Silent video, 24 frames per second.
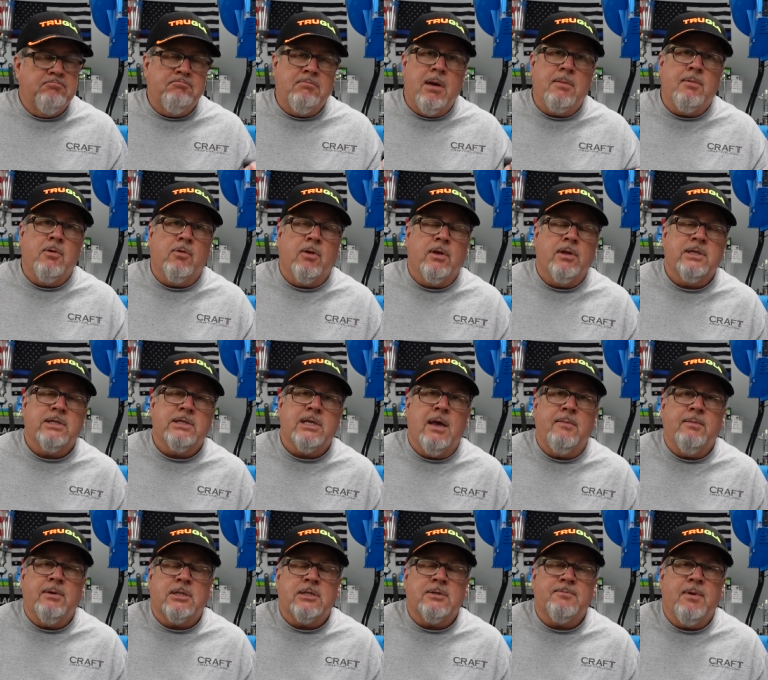Maybe run the
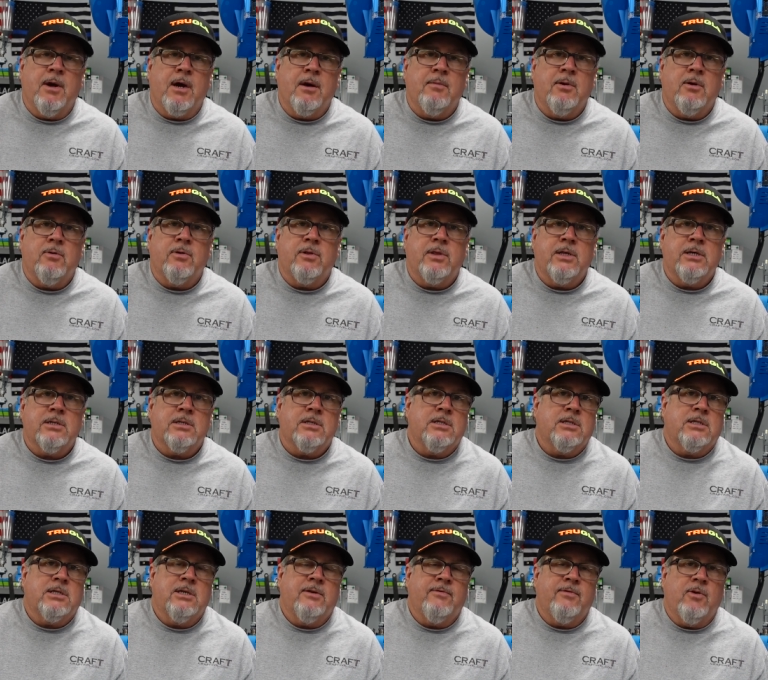same experiment with this
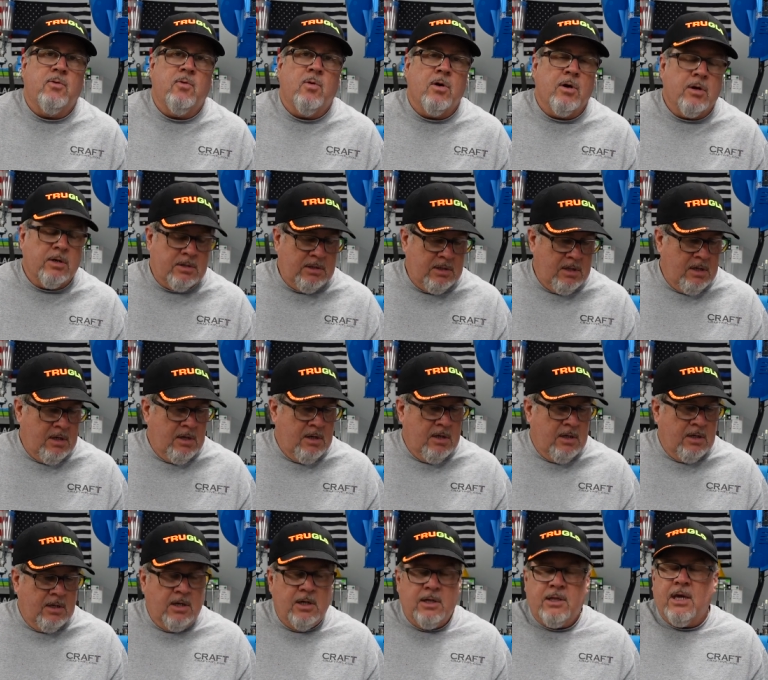and see if it works.
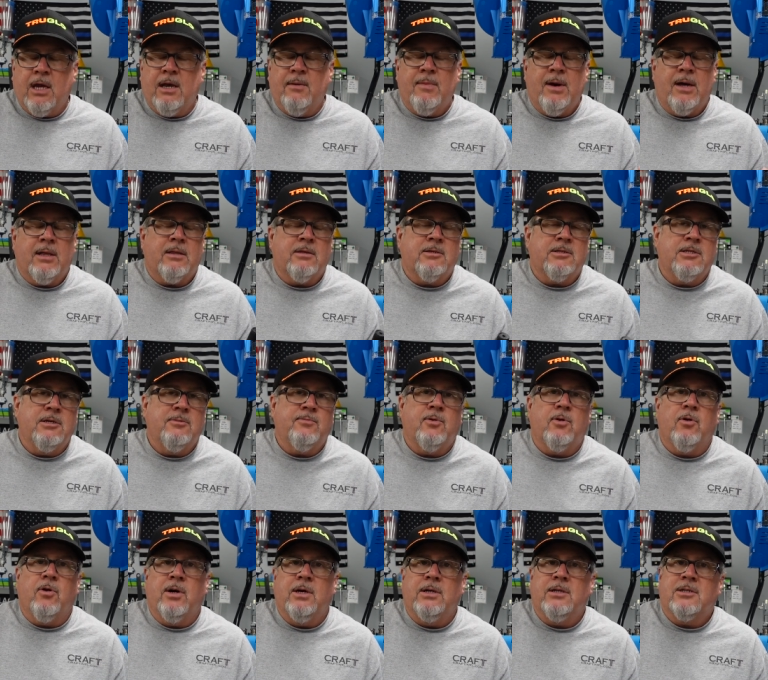Good thing about the
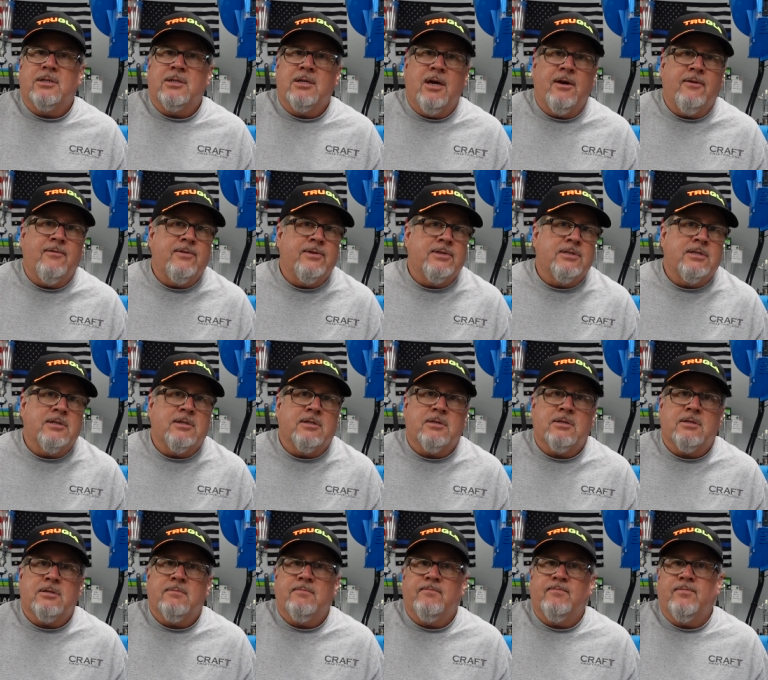simple green stuff is
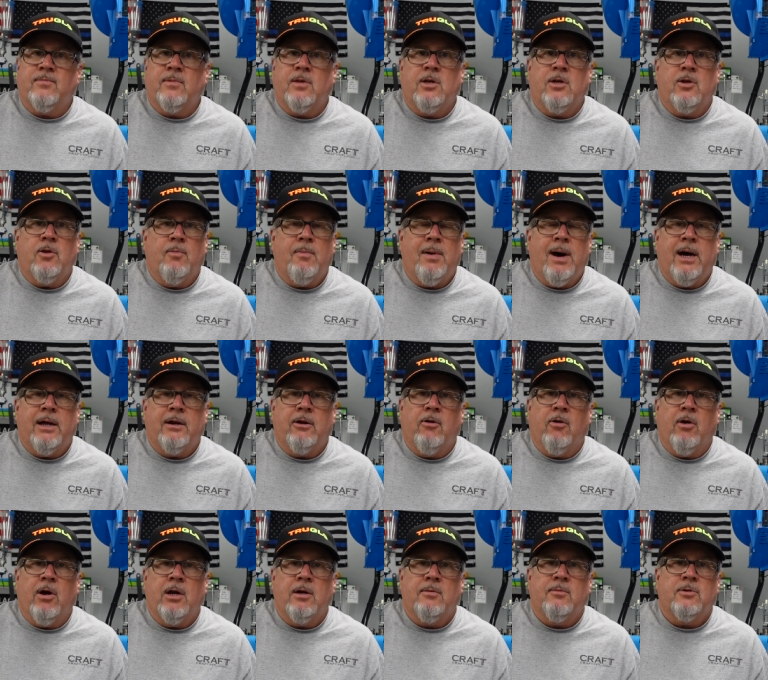it's you know
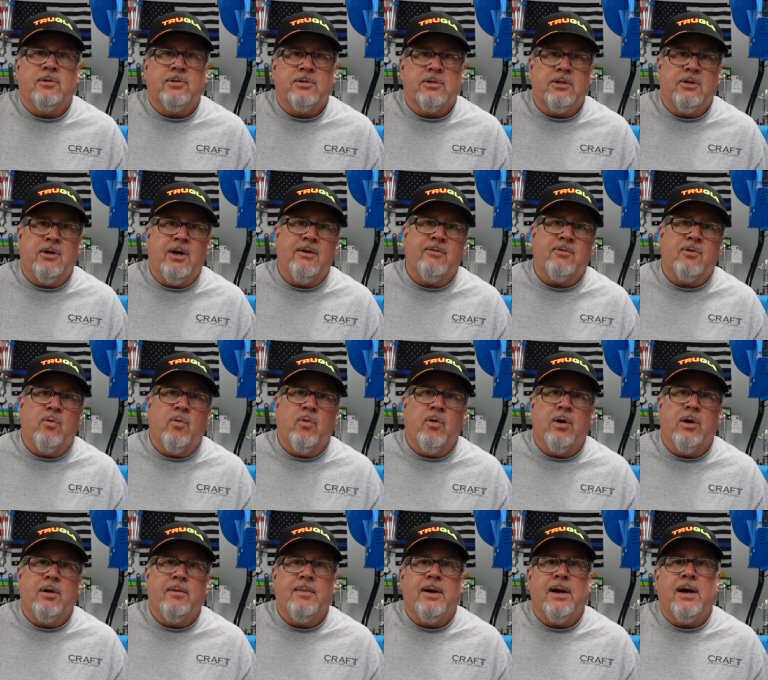biodegradable so you don't have to
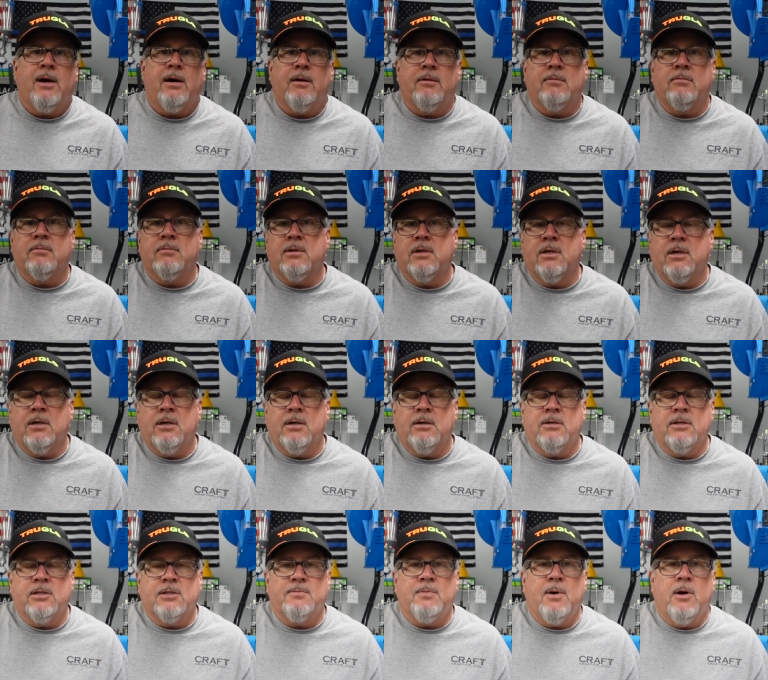worry about uh,
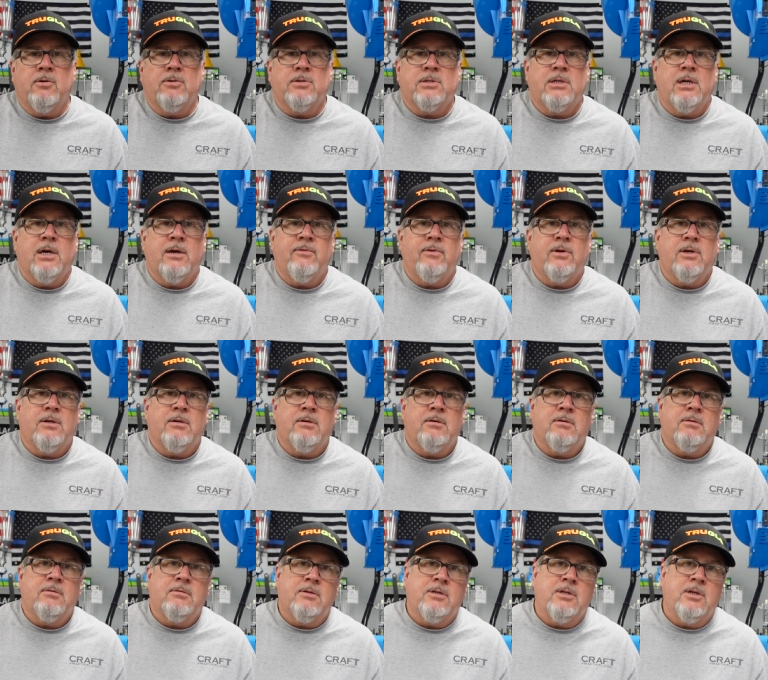disposing of it.
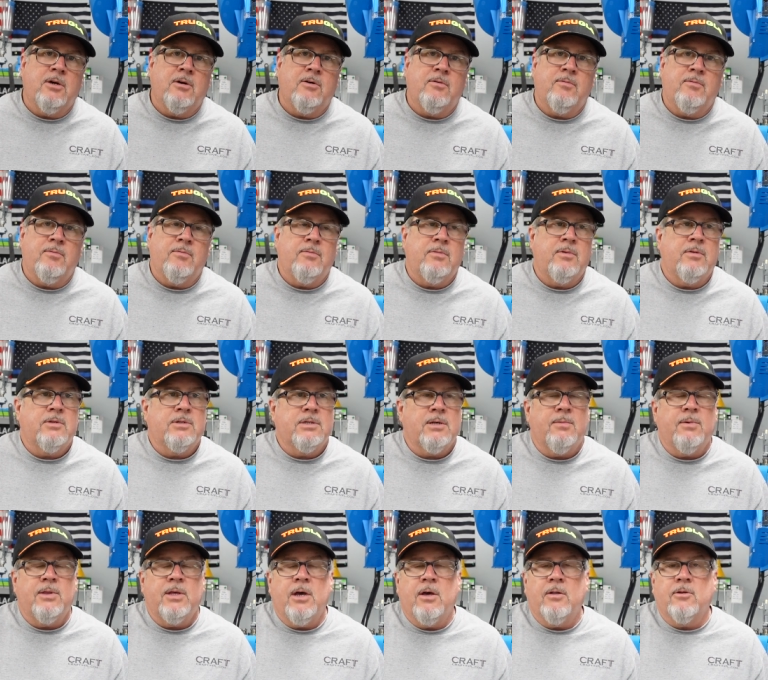You know
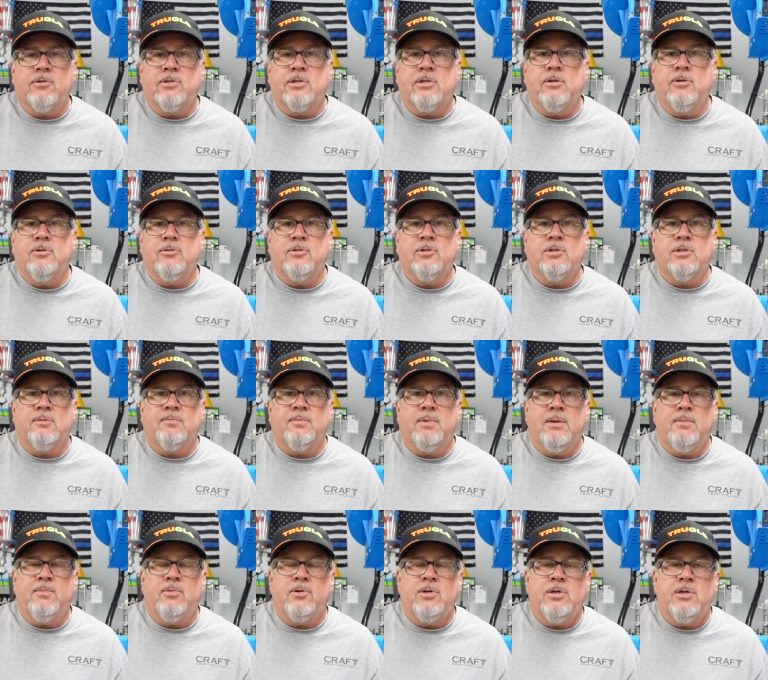some of the other solutions that
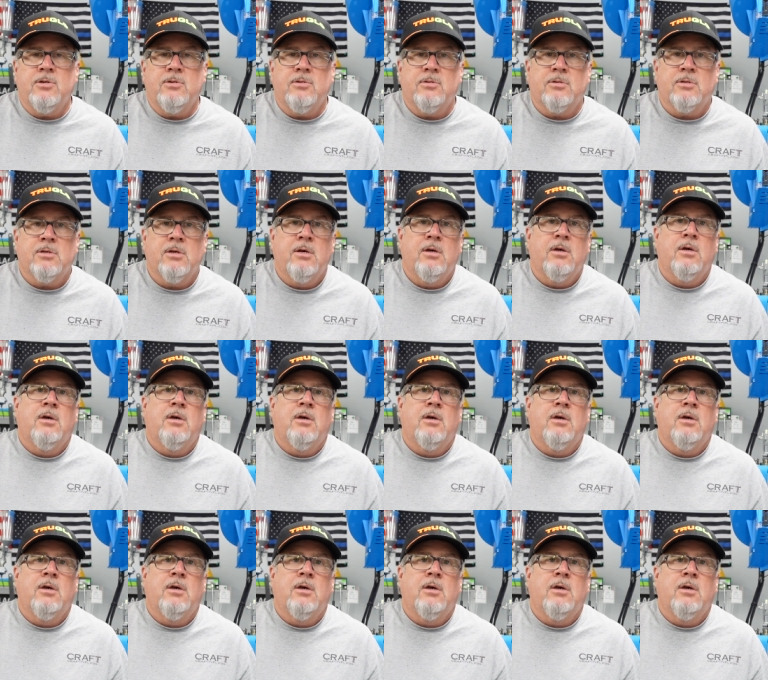people use